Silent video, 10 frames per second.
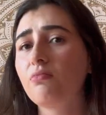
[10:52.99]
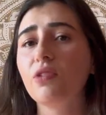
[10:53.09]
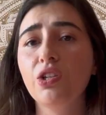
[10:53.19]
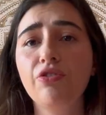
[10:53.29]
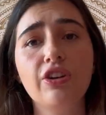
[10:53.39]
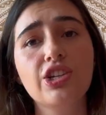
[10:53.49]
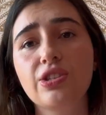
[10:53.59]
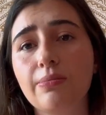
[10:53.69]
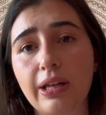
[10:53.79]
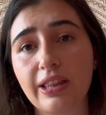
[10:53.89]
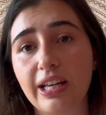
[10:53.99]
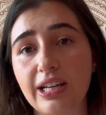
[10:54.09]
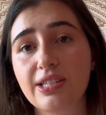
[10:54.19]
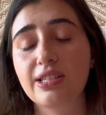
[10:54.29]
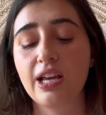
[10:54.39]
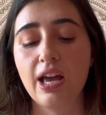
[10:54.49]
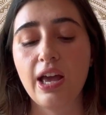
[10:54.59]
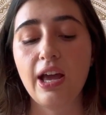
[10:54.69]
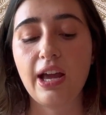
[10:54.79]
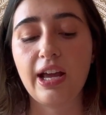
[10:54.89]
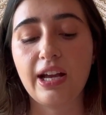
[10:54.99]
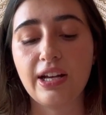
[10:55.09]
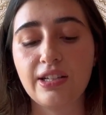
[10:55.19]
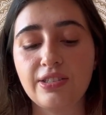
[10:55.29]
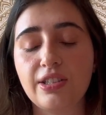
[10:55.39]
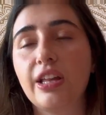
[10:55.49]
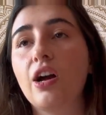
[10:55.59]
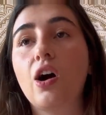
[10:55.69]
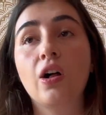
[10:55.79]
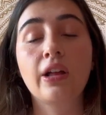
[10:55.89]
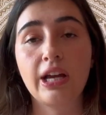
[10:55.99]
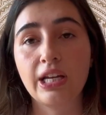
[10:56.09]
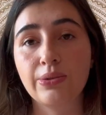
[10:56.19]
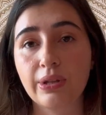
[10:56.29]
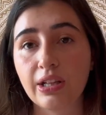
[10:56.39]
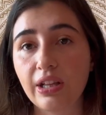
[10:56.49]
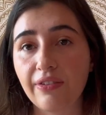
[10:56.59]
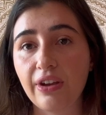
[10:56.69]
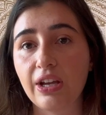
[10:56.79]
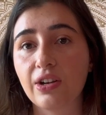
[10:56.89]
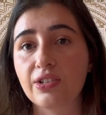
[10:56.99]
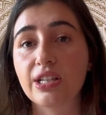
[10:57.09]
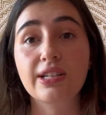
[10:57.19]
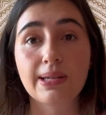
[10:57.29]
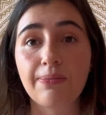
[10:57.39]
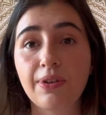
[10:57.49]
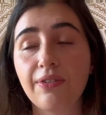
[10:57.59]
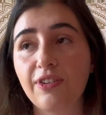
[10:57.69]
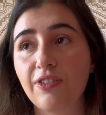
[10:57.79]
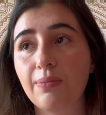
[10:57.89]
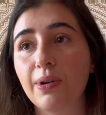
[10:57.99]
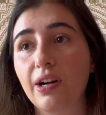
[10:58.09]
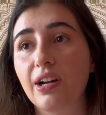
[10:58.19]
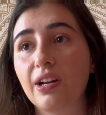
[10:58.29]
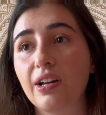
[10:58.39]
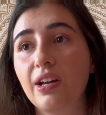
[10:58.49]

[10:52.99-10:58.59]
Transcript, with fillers: you finish them like this, and they all end with cliffhangers, except for the fifth book.